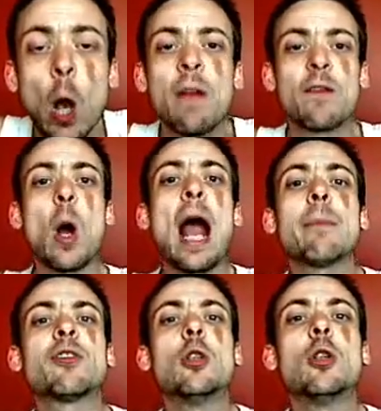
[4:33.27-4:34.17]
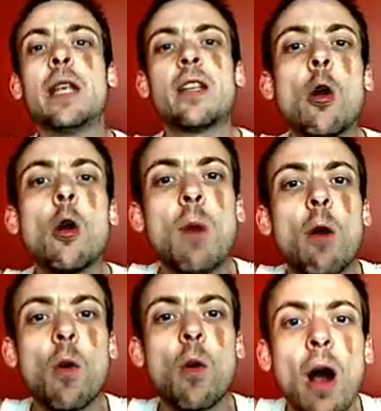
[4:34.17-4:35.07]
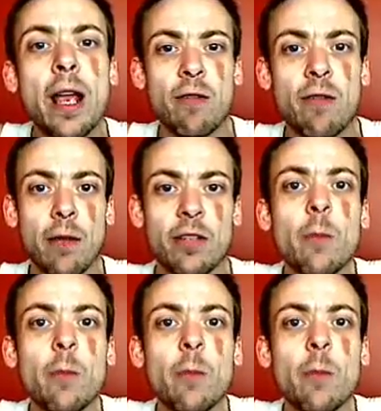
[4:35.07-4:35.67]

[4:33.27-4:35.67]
We've got absolutely no moral high ground,